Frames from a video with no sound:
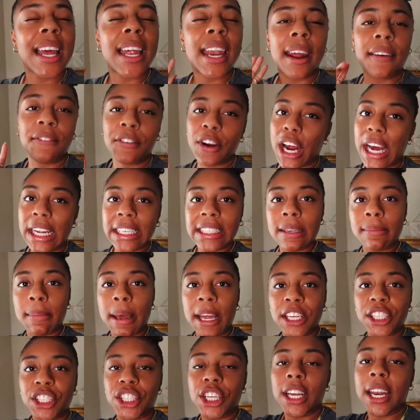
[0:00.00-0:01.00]
And I forgot to
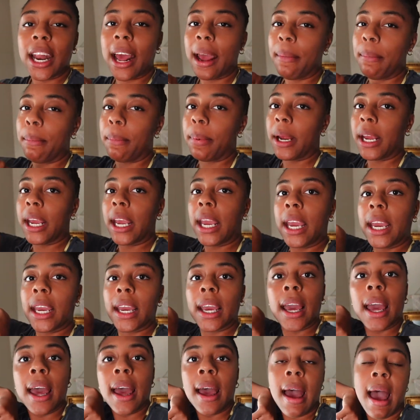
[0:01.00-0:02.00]
mention, I'm
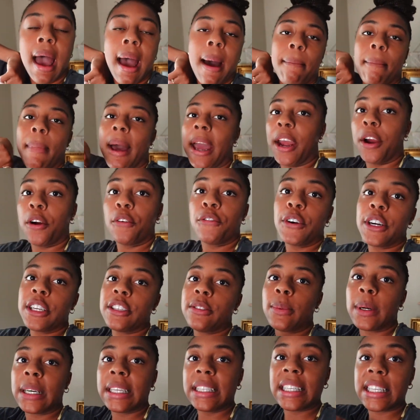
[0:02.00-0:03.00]
bringing my Air
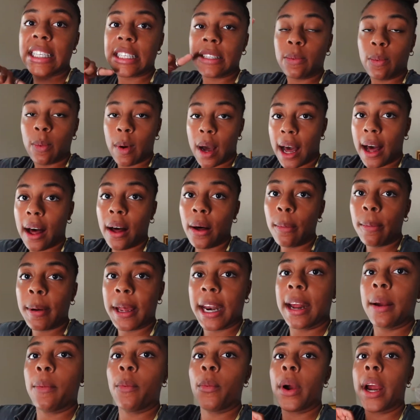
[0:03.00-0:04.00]
Force Ones as well, but
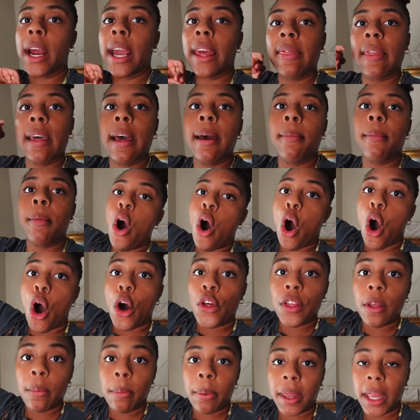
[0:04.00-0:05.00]
I'm wearing them
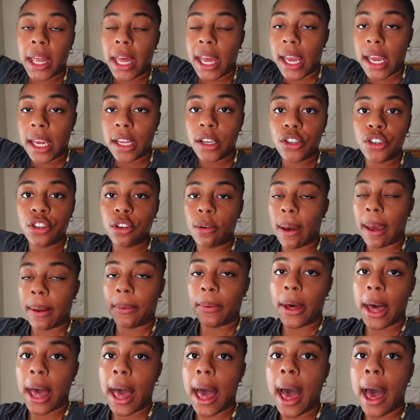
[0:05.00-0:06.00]
on the plane, so I
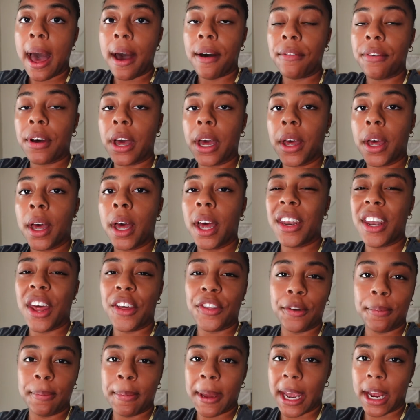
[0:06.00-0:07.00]
will have
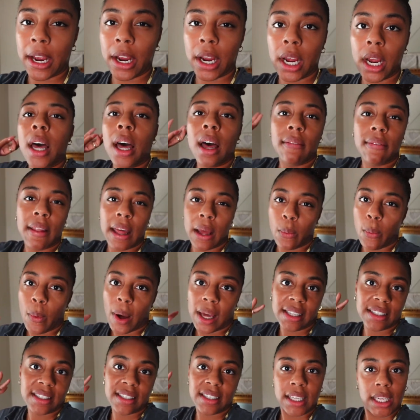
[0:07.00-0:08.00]
another pair of like
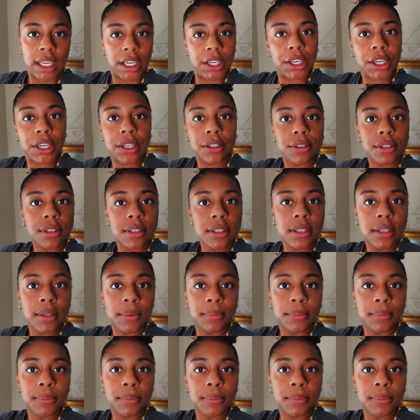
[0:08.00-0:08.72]
white sneakers.